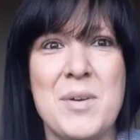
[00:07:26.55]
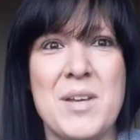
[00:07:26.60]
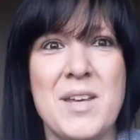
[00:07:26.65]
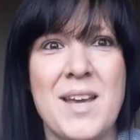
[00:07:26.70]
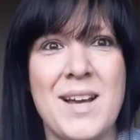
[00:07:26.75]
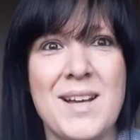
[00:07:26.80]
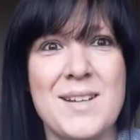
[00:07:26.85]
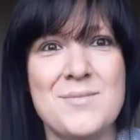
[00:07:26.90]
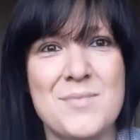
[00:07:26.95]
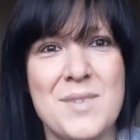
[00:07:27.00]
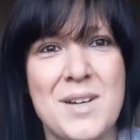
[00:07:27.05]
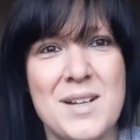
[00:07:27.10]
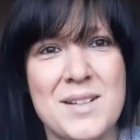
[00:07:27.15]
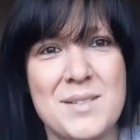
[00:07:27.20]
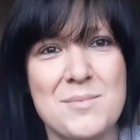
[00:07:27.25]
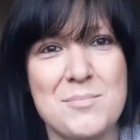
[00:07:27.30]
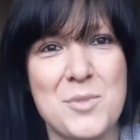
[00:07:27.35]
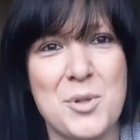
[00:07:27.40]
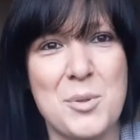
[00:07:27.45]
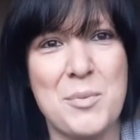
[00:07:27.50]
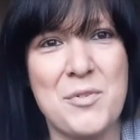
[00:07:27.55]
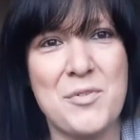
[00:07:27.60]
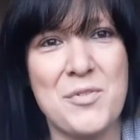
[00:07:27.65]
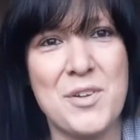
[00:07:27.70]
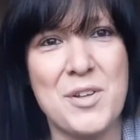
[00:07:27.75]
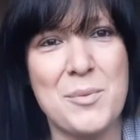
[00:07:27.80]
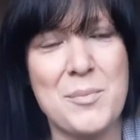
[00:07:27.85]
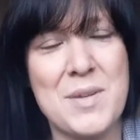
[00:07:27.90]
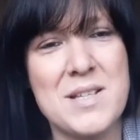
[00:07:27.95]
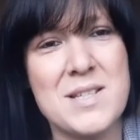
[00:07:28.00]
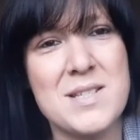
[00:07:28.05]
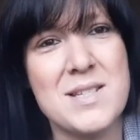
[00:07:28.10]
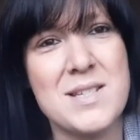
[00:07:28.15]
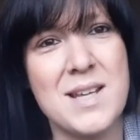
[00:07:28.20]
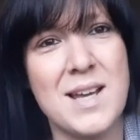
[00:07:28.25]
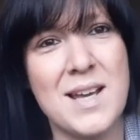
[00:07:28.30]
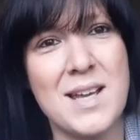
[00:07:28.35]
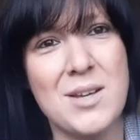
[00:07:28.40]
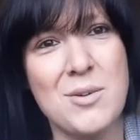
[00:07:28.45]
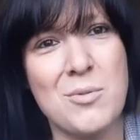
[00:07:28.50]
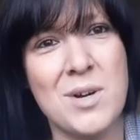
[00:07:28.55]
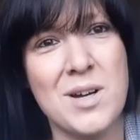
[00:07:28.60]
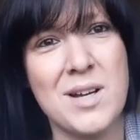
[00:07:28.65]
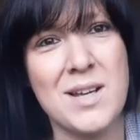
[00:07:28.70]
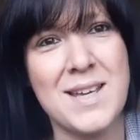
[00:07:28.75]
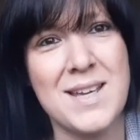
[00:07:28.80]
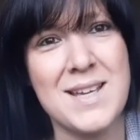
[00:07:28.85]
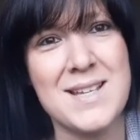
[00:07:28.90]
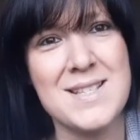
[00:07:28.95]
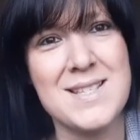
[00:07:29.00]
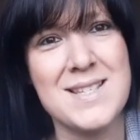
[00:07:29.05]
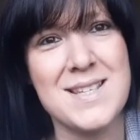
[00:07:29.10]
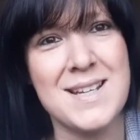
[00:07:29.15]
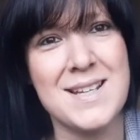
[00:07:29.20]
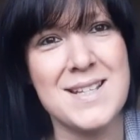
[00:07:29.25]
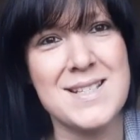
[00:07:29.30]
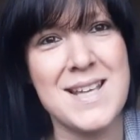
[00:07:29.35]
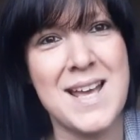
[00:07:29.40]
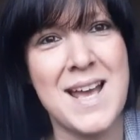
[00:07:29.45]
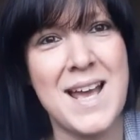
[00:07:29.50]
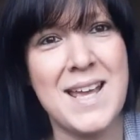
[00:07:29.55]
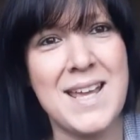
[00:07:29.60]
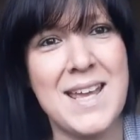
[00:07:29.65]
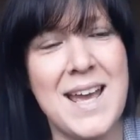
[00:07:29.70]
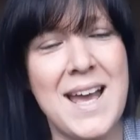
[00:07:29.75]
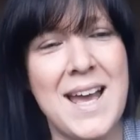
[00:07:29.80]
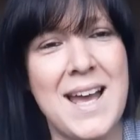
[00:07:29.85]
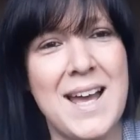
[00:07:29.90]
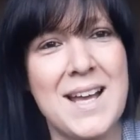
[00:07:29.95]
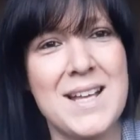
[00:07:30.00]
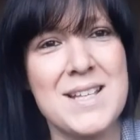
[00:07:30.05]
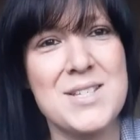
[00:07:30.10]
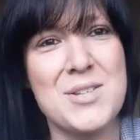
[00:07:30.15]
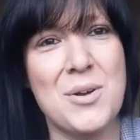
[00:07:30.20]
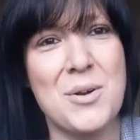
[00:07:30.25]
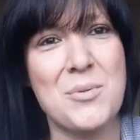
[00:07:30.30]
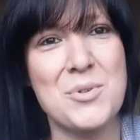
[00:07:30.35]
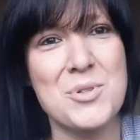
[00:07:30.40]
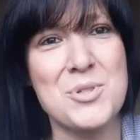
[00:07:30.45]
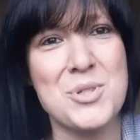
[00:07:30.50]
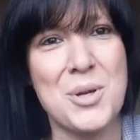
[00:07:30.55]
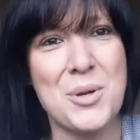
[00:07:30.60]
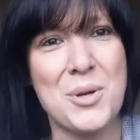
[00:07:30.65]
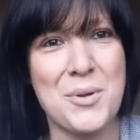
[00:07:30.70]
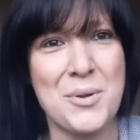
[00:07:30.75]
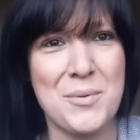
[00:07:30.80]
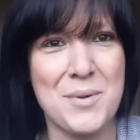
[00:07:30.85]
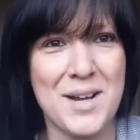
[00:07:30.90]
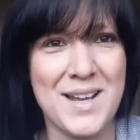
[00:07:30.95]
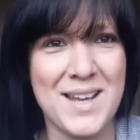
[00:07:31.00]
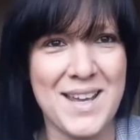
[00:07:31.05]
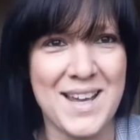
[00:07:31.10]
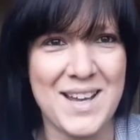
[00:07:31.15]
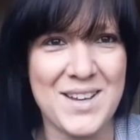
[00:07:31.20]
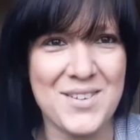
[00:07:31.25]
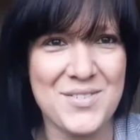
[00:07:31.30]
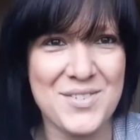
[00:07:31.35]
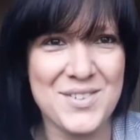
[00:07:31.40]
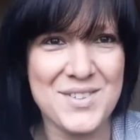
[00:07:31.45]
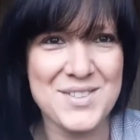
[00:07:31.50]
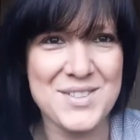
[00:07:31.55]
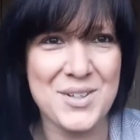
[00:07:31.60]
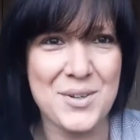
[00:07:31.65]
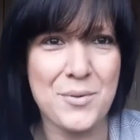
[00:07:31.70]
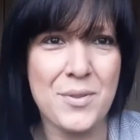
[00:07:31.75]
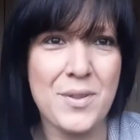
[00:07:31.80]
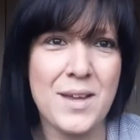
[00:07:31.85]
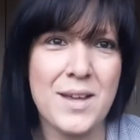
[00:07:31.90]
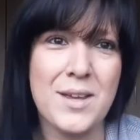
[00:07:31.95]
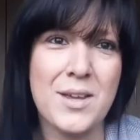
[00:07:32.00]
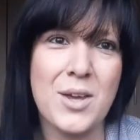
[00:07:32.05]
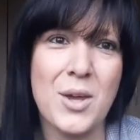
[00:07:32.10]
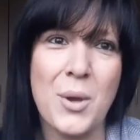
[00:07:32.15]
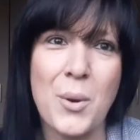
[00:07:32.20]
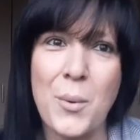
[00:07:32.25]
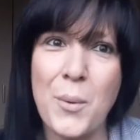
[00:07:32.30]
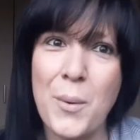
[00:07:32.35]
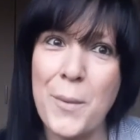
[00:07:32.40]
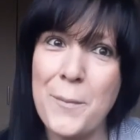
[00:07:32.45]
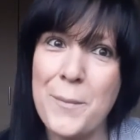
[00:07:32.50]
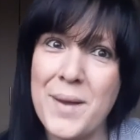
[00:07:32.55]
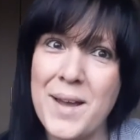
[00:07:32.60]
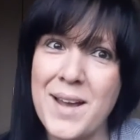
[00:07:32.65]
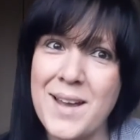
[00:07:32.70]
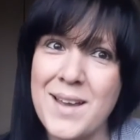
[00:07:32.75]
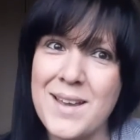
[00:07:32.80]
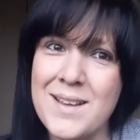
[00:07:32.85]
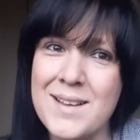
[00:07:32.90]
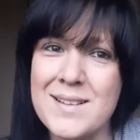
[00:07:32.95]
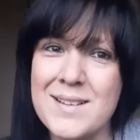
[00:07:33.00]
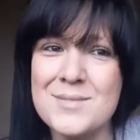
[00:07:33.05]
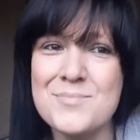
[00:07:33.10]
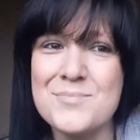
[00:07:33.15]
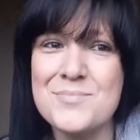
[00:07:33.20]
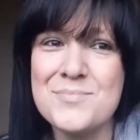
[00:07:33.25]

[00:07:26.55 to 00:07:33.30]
but yeah, I'm going to be filming today what I eat in a day, so I will show you what I have. So thank you. Bye.